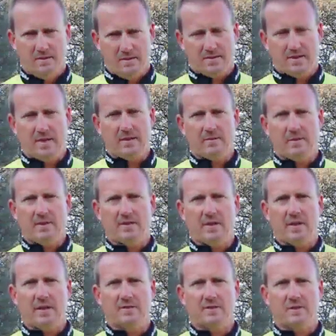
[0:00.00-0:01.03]
The Skeet Reese
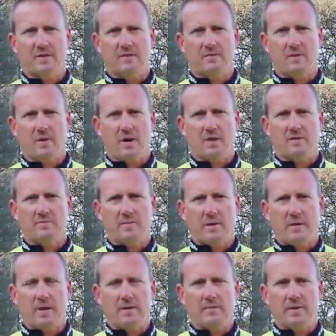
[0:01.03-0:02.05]
S-Curve Rods by
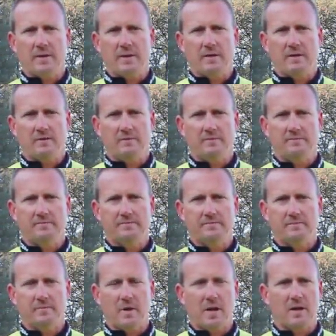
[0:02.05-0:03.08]
Wright and McGill,
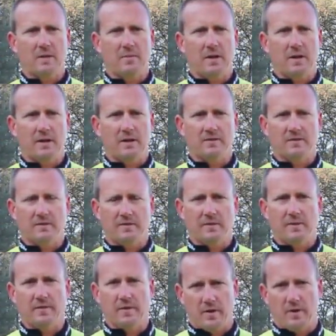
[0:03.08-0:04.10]
bottom line is if
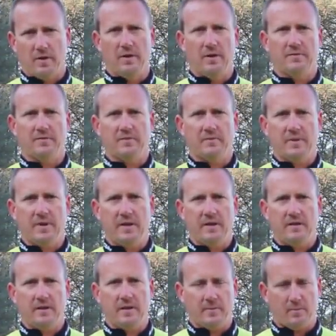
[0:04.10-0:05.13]
they're good enough for
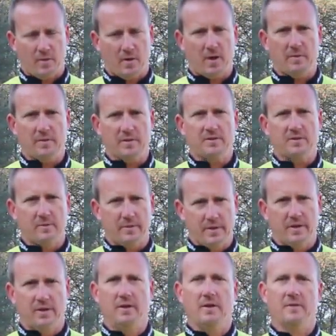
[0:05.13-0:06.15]
me, I promise they'll be
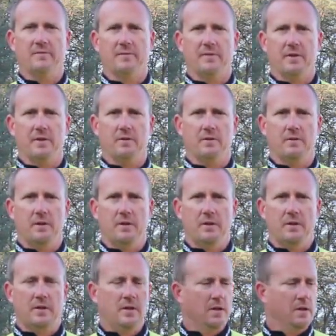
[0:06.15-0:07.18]
good enough for you.
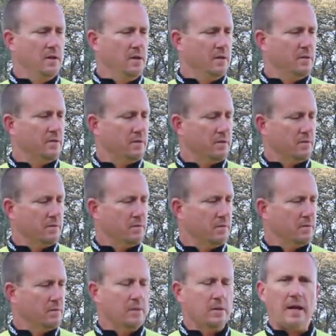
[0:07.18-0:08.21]
They're
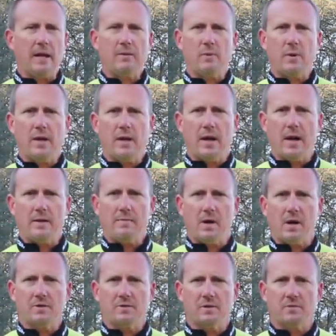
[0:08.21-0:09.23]
lightweight, high
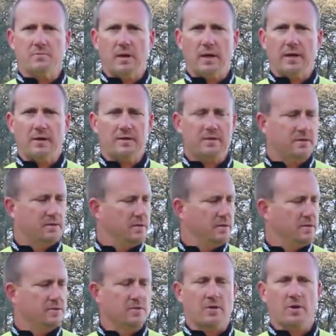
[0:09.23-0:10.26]
modulus blanks,
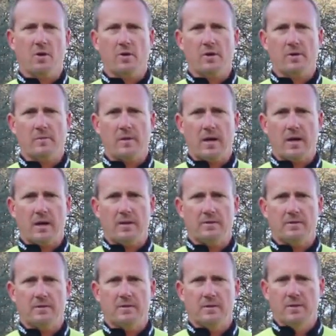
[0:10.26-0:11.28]
zirconium
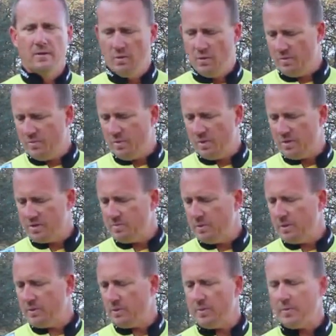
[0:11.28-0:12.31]
guides. We put
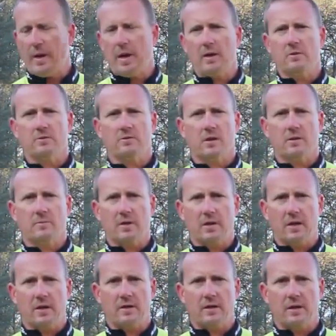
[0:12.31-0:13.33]
split grip handles on them to
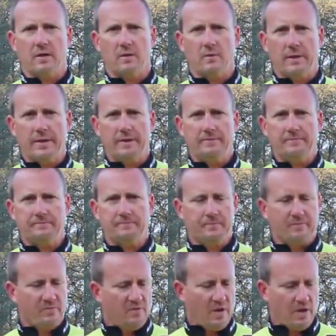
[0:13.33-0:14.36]
cut down the weight.
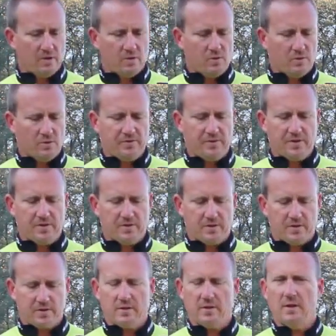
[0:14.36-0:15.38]
Another cool
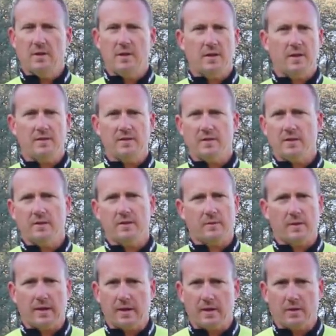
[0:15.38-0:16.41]
feature is, I tell you
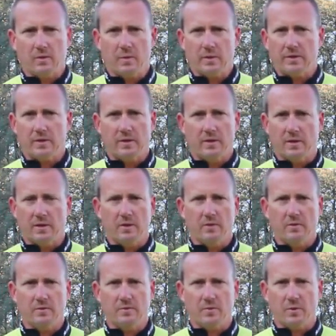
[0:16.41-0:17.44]
right here what you can
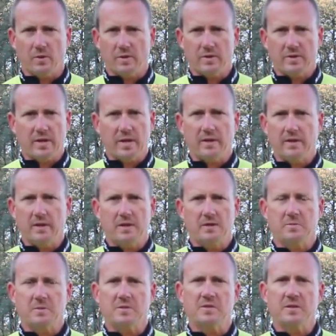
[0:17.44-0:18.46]
use them for.
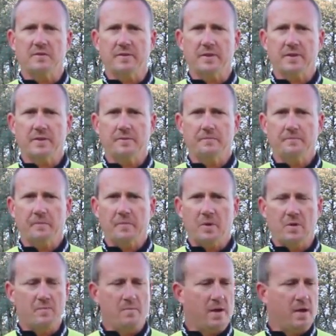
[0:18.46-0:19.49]
Technique specific,
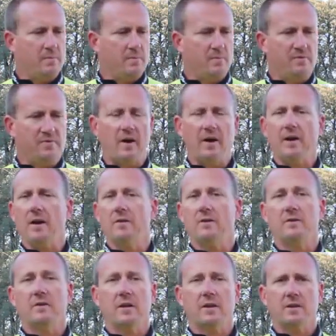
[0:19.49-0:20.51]
you may find
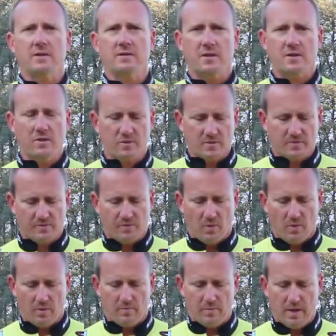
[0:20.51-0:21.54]
other techniques to use them
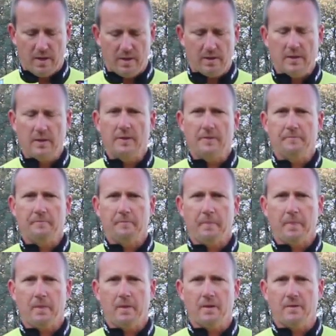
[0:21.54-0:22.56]
for, but
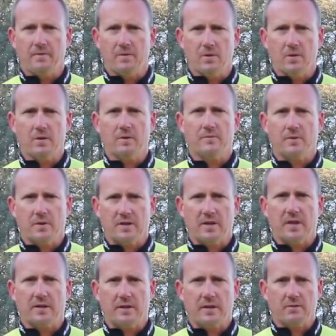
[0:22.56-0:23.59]
if you're looking for a
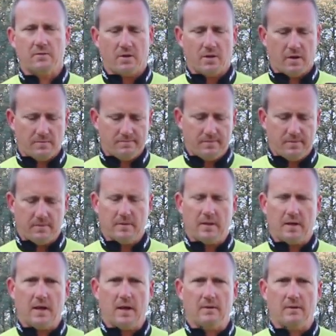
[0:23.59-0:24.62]
technique rod,
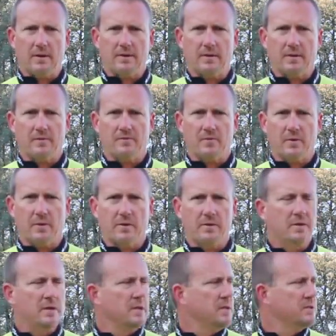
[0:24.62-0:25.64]
they got it right there for you.
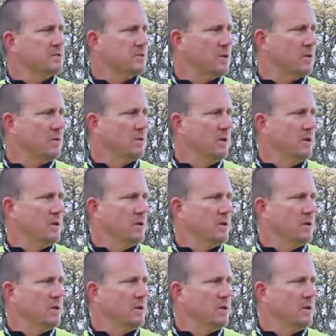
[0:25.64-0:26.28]
So